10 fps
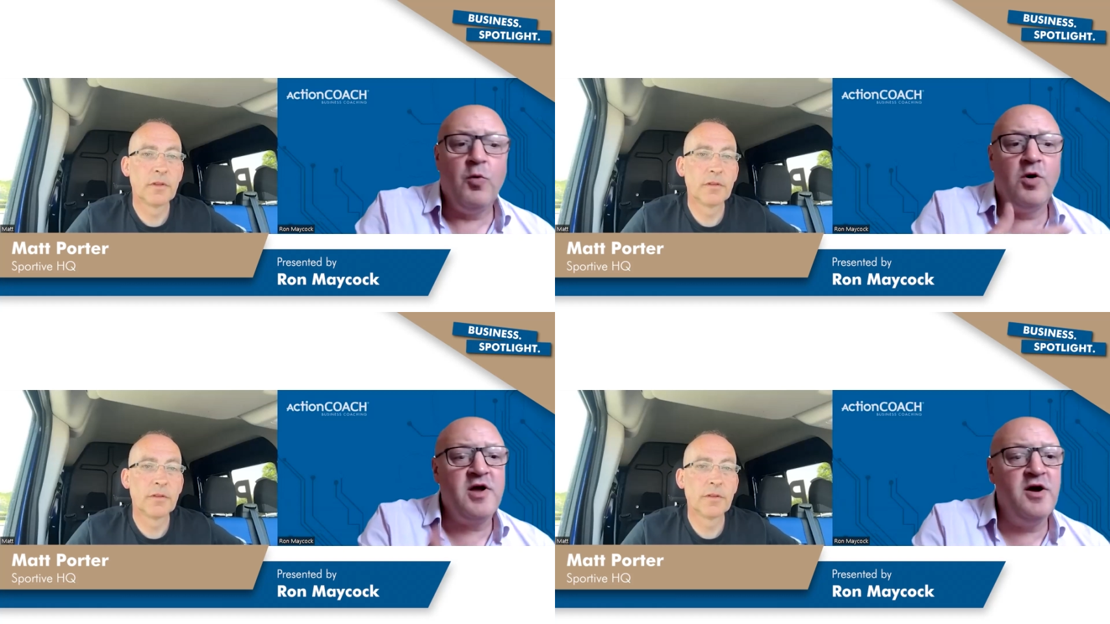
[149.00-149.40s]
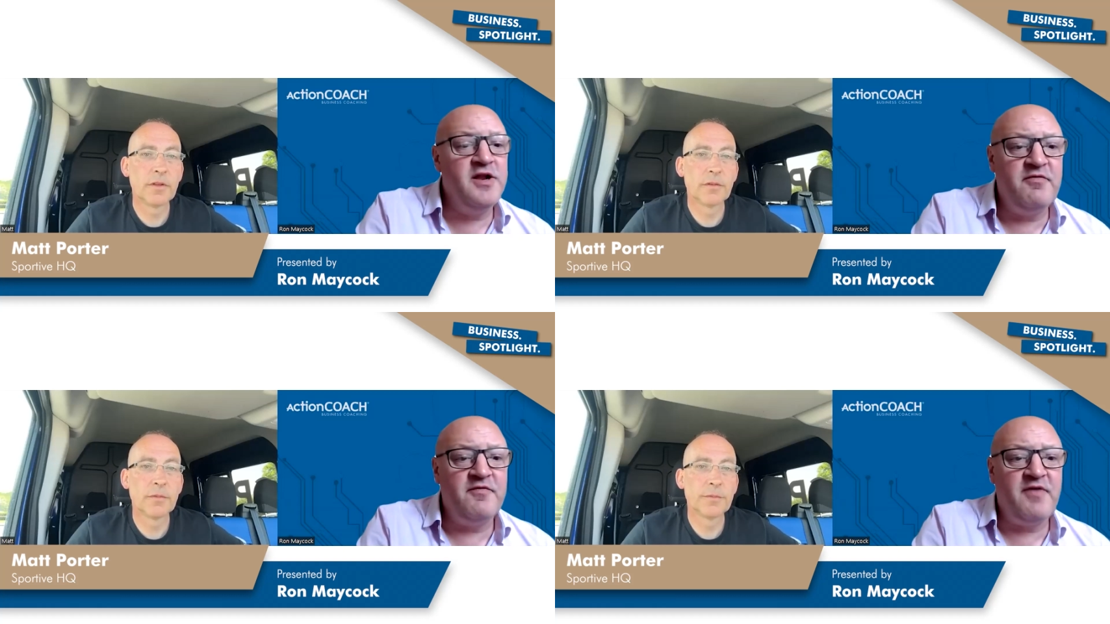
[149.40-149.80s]
Speaker 1: What kind
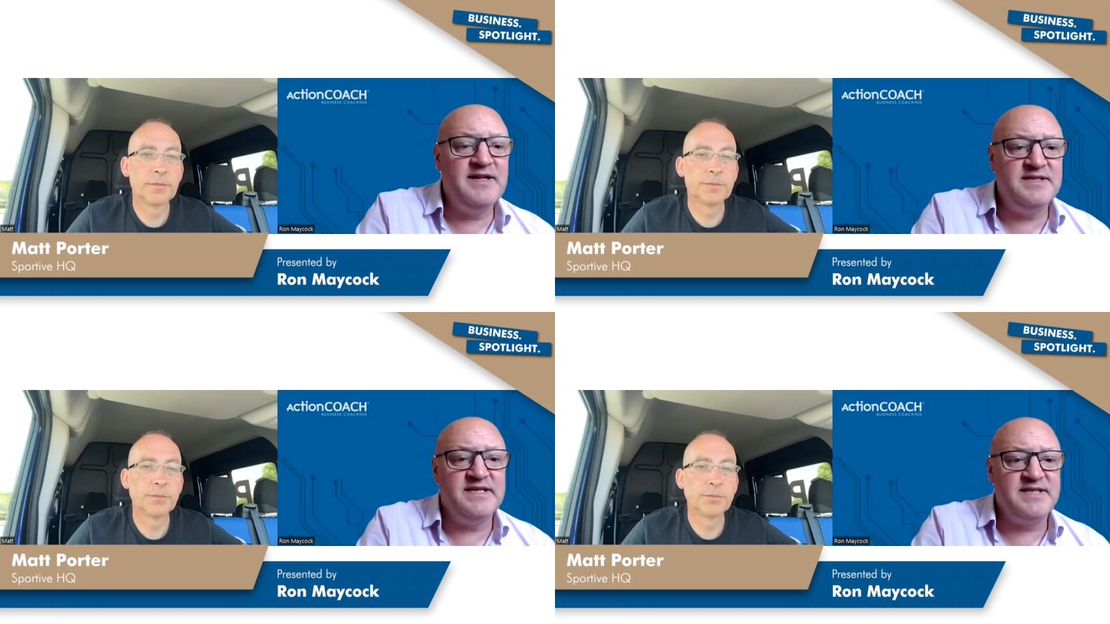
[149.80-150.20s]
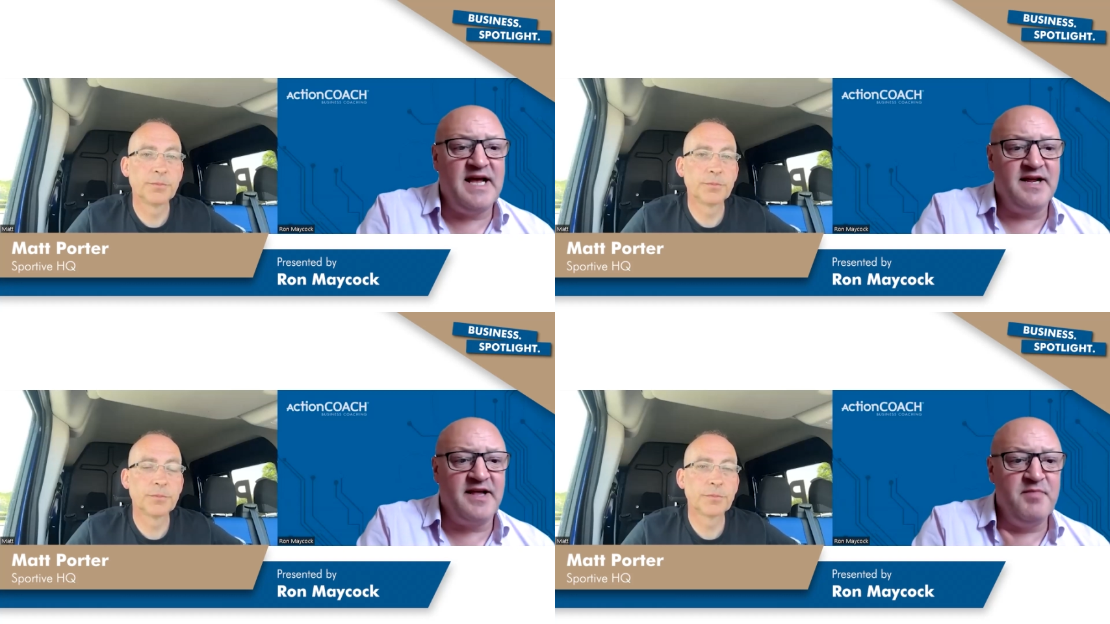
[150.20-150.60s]
of event is
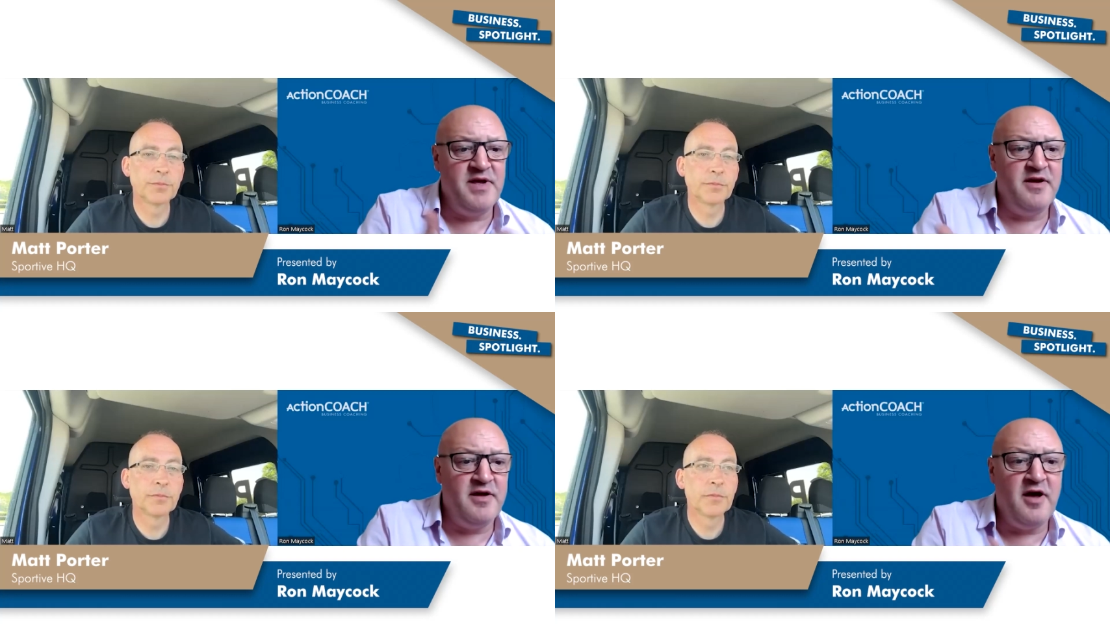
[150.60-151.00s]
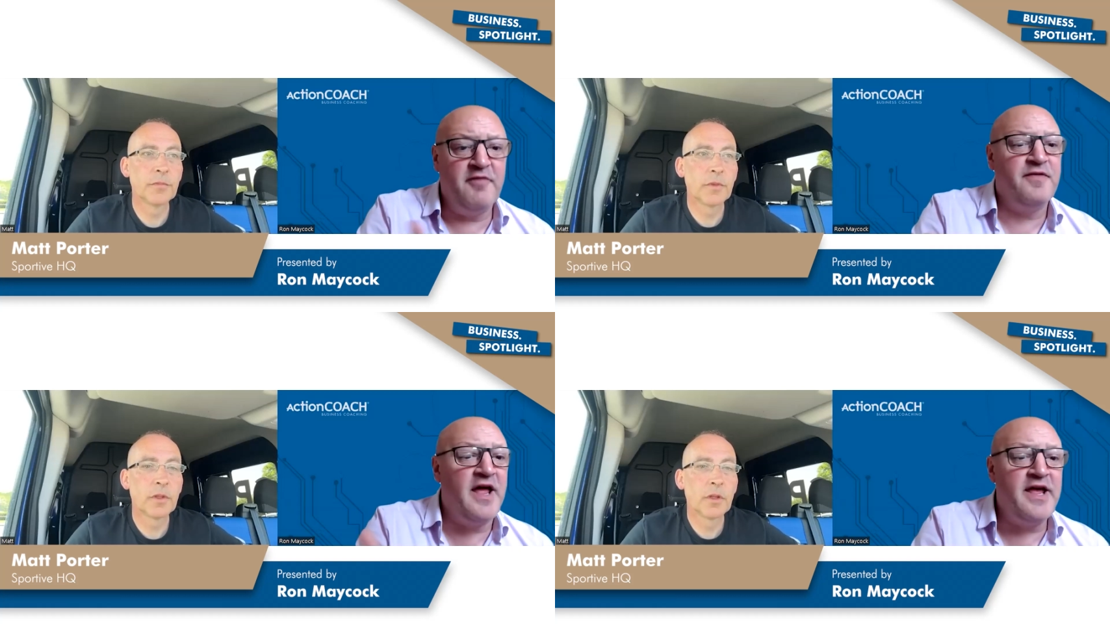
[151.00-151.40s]
that? Give me a, a
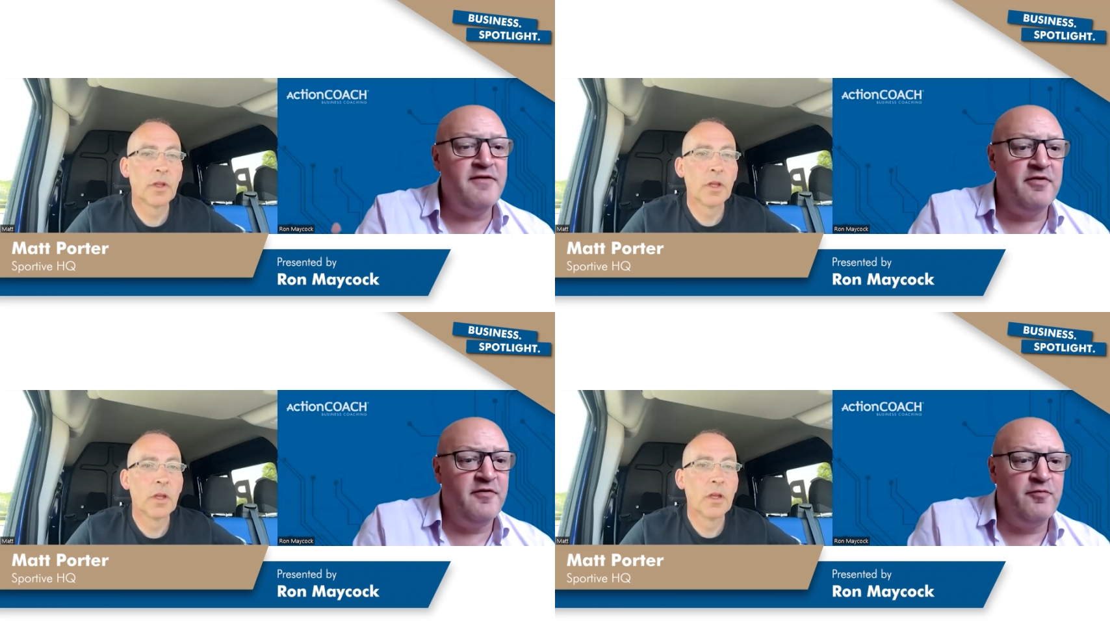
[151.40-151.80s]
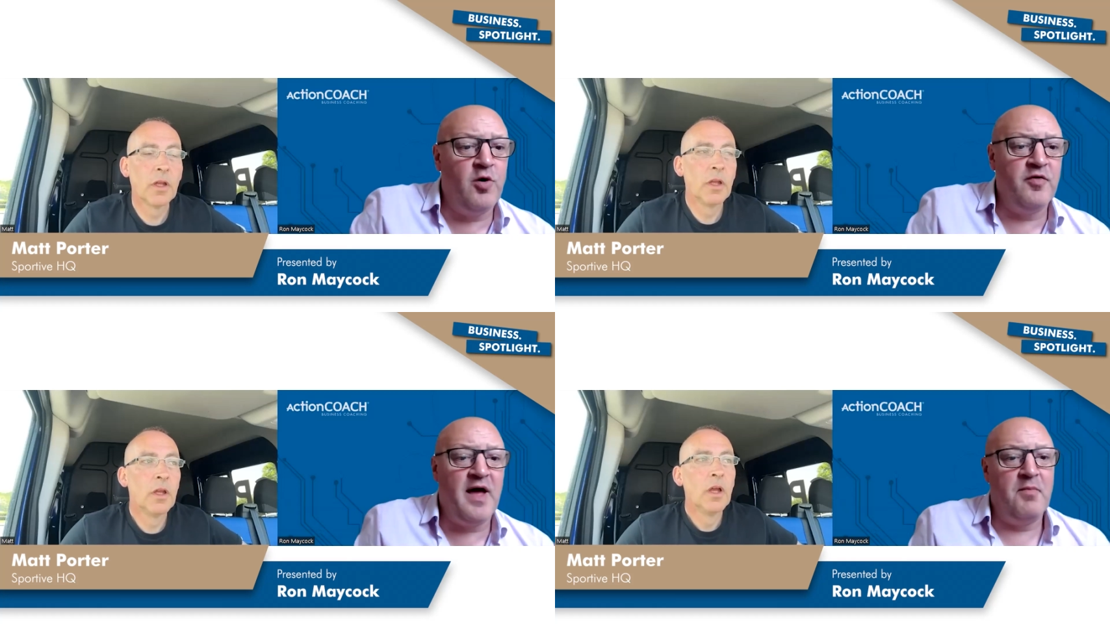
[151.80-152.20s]
flavour of
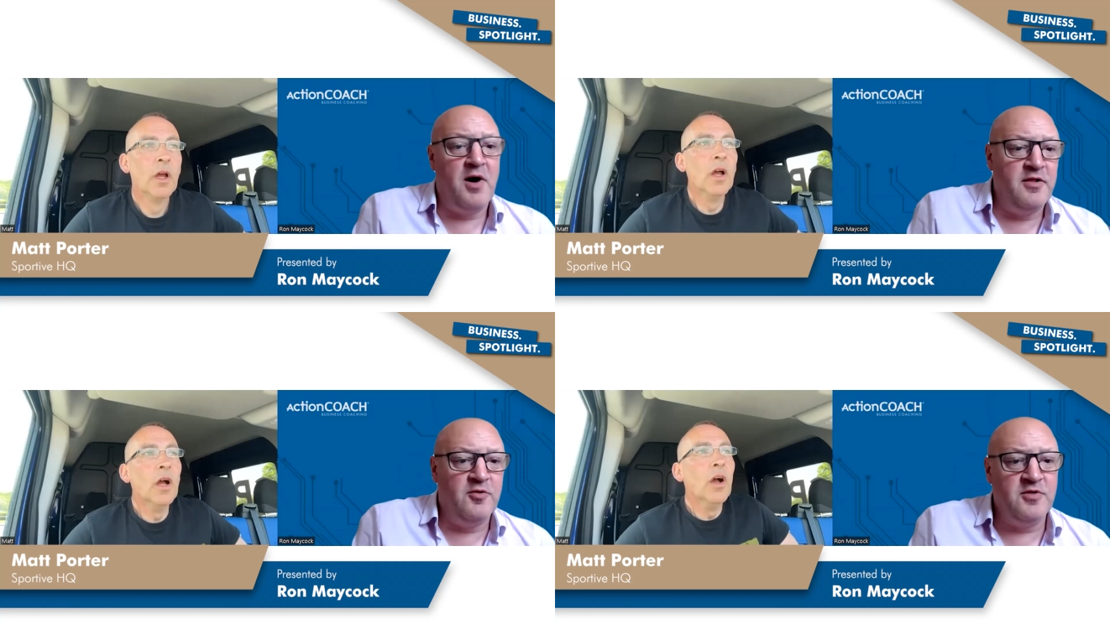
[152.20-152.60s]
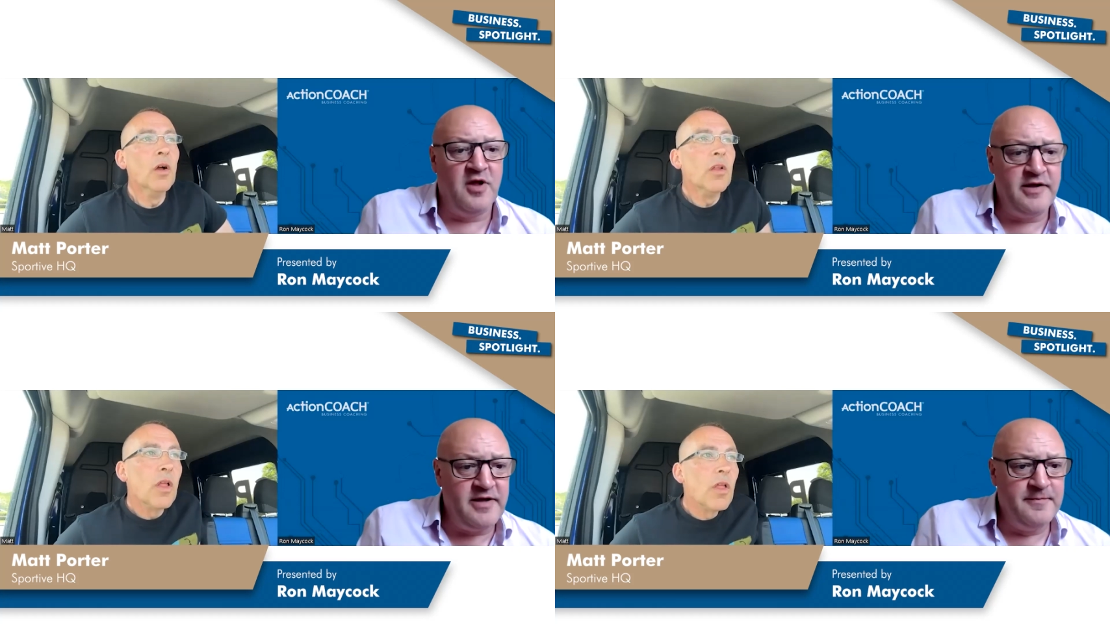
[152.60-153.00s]
what that might look like.